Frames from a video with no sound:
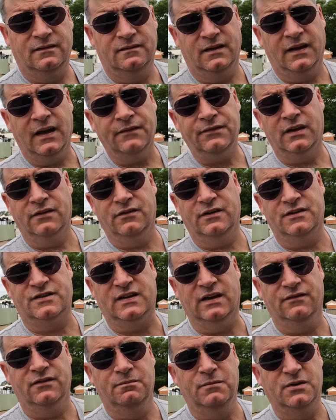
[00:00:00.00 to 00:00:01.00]
have to give it a
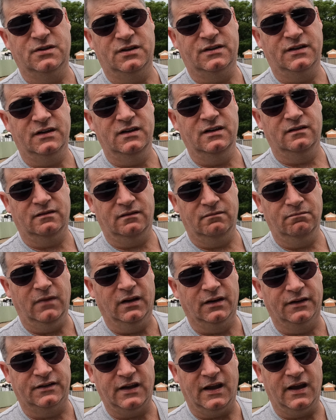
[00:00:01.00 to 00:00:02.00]
7 because it's in
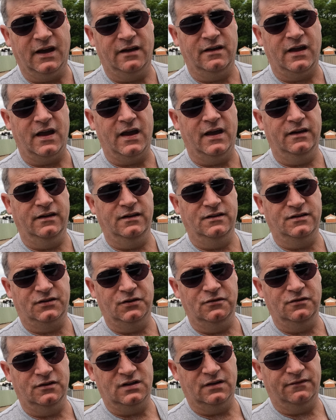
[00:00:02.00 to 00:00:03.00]
middle of town and it is
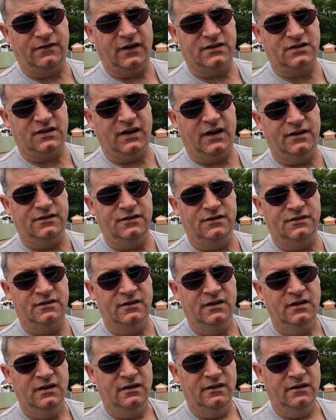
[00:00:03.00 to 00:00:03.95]
2 DC fast chargers